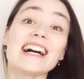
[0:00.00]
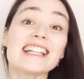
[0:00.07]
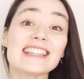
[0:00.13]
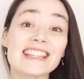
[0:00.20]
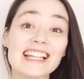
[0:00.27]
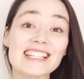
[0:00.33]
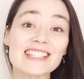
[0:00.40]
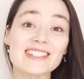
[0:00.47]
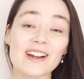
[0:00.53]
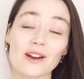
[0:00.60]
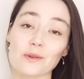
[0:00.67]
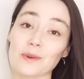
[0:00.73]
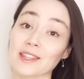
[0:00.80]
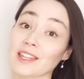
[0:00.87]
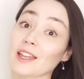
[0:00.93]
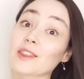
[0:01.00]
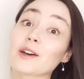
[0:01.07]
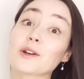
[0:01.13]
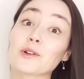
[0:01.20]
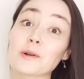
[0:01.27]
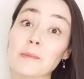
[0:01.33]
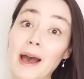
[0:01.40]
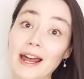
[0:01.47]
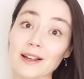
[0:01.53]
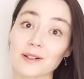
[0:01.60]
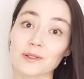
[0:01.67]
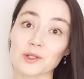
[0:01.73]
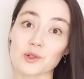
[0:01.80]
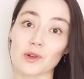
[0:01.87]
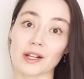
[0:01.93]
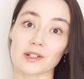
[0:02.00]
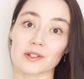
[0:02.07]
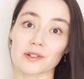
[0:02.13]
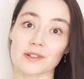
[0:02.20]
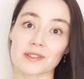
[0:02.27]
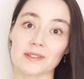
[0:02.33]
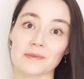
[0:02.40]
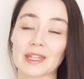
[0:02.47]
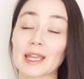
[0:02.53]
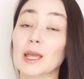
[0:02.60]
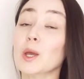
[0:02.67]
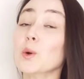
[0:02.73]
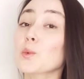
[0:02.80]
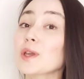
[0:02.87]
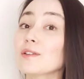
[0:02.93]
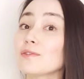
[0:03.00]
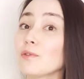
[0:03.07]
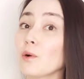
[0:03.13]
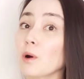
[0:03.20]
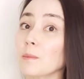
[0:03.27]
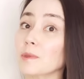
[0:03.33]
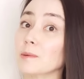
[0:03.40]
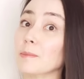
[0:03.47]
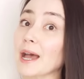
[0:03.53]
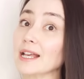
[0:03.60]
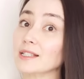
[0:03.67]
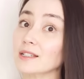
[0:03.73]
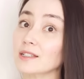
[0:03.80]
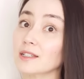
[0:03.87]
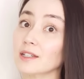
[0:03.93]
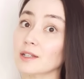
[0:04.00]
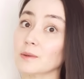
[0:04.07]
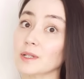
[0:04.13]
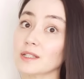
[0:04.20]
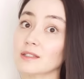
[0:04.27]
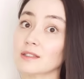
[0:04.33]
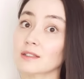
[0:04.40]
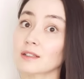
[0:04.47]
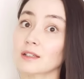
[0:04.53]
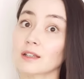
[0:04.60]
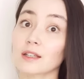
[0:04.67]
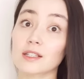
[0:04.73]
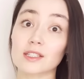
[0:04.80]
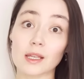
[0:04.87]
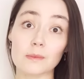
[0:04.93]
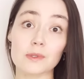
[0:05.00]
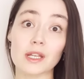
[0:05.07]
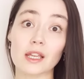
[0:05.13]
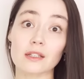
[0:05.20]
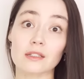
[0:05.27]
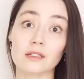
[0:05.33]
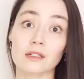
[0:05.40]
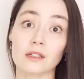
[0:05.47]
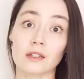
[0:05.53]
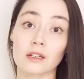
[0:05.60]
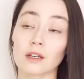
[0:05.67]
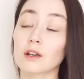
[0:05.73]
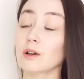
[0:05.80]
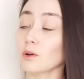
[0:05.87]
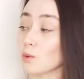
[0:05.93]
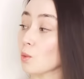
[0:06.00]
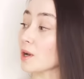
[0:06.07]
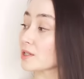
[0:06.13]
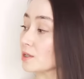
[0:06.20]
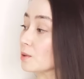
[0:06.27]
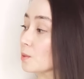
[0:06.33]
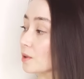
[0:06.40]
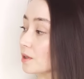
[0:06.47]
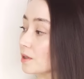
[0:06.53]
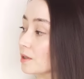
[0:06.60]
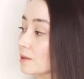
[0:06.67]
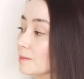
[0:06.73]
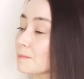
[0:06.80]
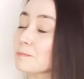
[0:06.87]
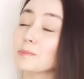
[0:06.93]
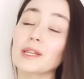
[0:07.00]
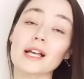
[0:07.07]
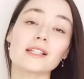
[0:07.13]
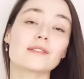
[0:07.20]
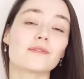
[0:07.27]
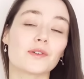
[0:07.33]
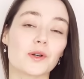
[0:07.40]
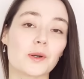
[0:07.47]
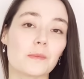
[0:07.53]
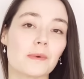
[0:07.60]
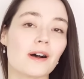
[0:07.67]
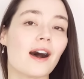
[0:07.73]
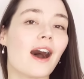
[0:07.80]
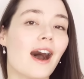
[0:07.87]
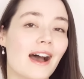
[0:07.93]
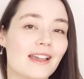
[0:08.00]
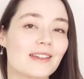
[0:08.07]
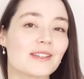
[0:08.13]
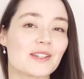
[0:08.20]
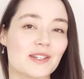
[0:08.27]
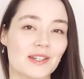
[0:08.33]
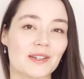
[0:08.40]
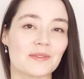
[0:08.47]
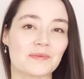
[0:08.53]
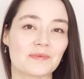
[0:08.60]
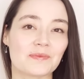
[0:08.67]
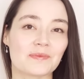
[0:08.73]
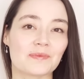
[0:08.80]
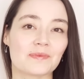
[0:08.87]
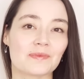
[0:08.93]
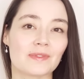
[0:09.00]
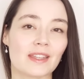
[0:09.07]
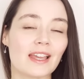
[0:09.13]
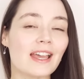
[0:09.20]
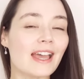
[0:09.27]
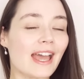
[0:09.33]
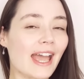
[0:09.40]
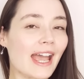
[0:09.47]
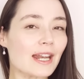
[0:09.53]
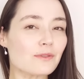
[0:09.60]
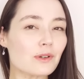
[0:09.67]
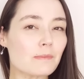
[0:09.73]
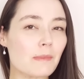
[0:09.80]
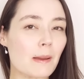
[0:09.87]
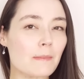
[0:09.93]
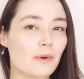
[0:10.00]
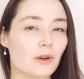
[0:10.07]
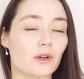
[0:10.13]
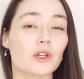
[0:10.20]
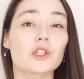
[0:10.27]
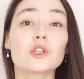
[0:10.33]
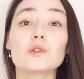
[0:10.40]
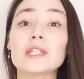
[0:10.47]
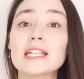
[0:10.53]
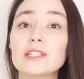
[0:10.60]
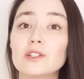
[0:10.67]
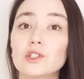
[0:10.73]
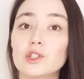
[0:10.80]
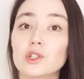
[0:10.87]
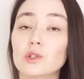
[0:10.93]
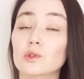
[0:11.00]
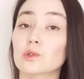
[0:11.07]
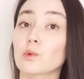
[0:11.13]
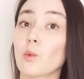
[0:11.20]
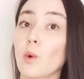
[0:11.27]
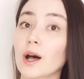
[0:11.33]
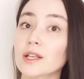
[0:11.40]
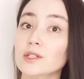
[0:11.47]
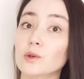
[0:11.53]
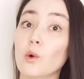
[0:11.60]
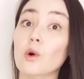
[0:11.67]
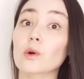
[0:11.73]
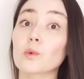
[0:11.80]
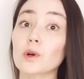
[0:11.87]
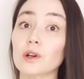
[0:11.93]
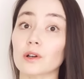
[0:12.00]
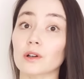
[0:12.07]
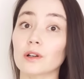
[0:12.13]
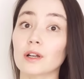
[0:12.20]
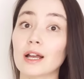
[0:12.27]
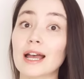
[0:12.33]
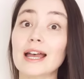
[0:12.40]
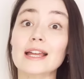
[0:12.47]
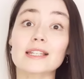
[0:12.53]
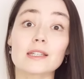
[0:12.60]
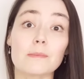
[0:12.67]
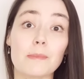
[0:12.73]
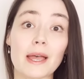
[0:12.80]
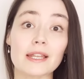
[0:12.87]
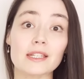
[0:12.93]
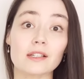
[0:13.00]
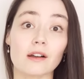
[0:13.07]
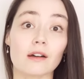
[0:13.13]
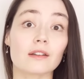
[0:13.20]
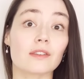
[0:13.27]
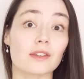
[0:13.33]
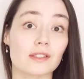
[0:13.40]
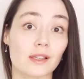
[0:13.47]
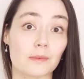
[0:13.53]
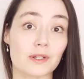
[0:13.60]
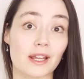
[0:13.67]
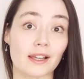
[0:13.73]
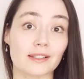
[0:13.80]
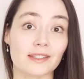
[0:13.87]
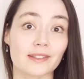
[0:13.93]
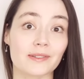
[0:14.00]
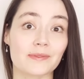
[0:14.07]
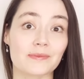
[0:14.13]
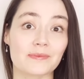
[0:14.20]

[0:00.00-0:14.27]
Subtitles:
Let's start with the grammatical structures. We form the past continuous, subject, was or were, plus verb ing. And remember, you need to choose was or were depending on the subject.